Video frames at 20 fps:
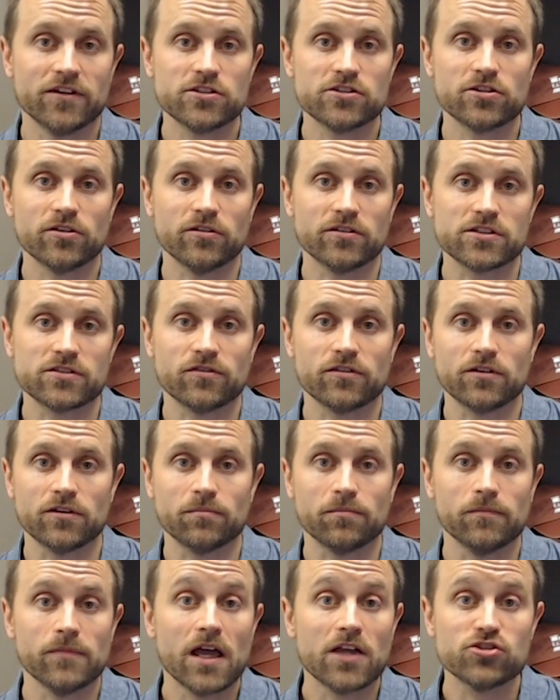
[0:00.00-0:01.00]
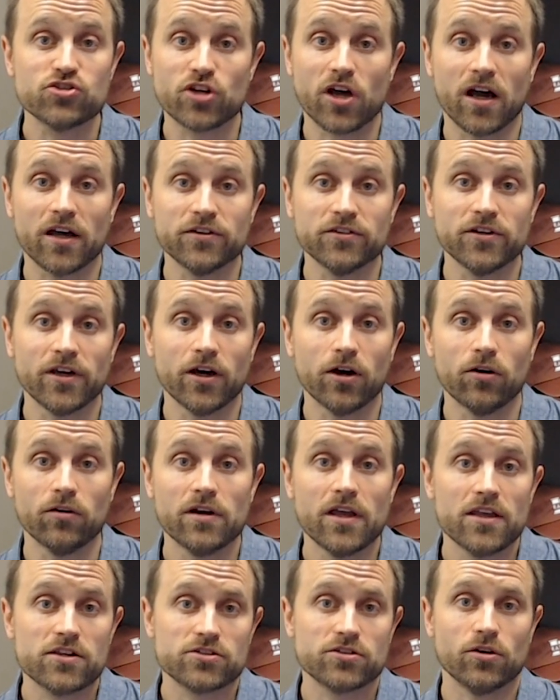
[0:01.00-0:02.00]
of insurance for John
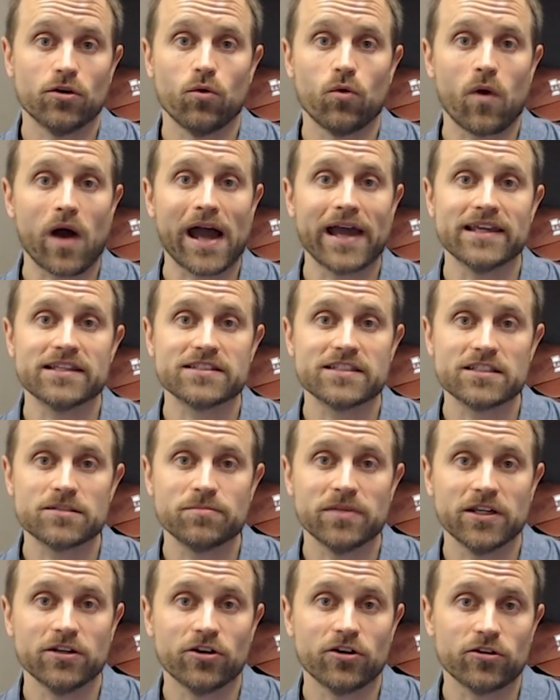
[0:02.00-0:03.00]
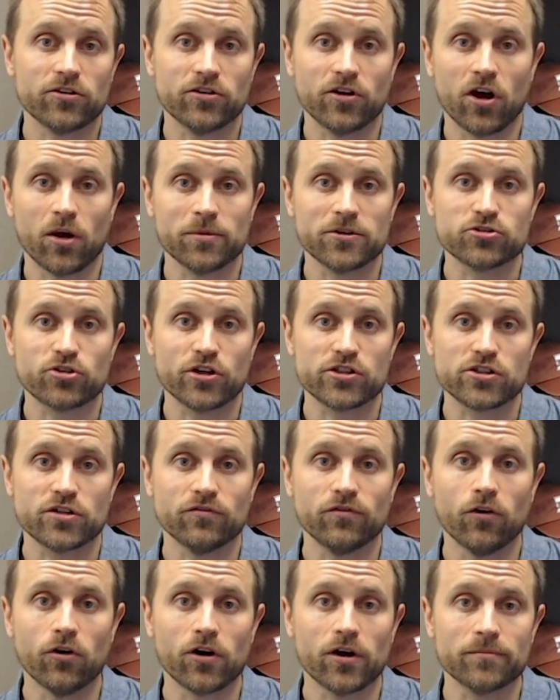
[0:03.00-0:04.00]
Doe, so why is this being heard in
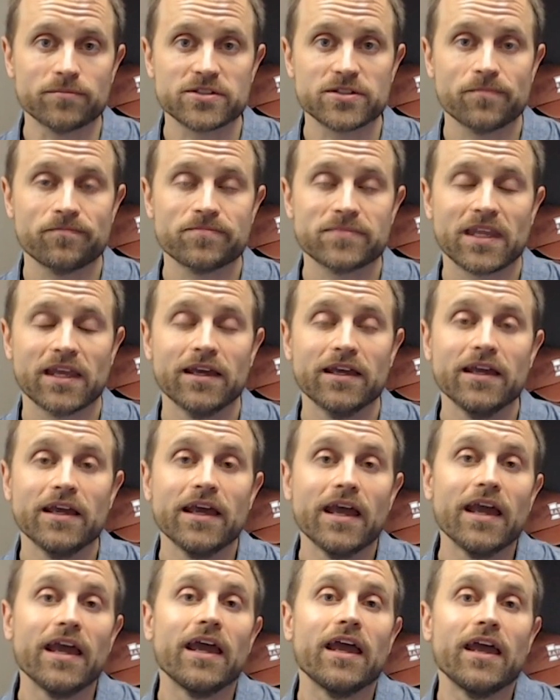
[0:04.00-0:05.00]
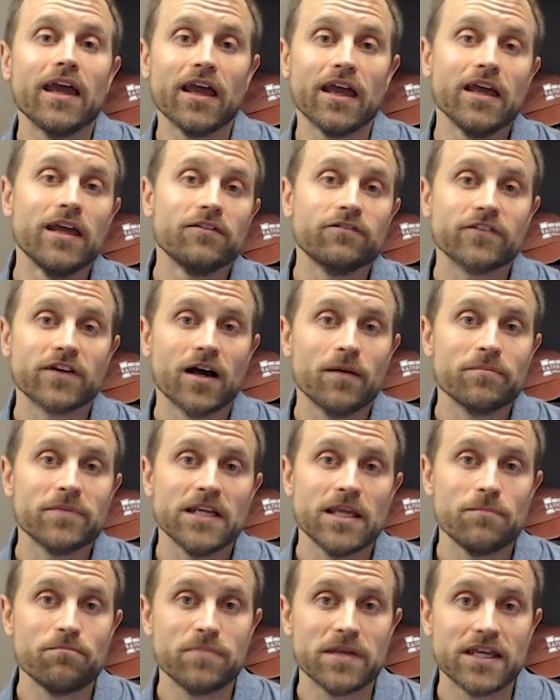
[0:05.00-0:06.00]
arbitration forums? If
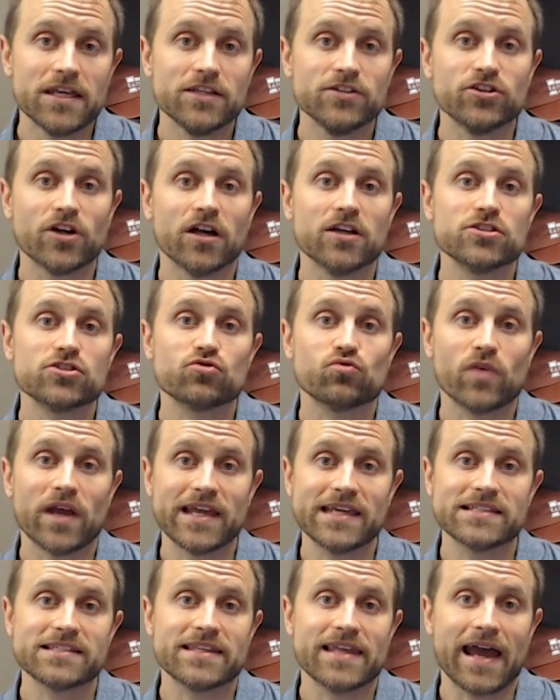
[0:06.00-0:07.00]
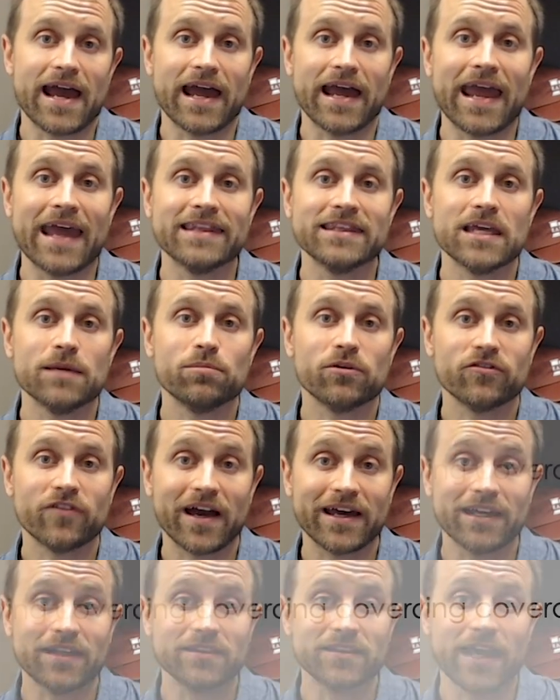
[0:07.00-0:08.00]
Company B does raise that and they
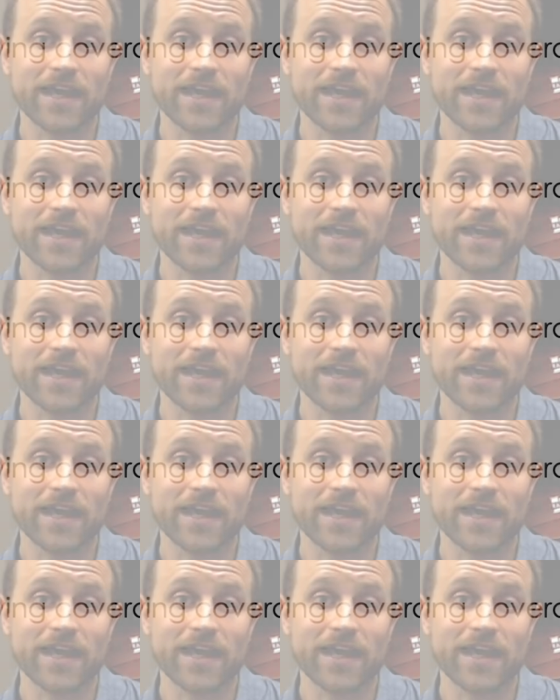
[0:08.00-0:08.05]
provide a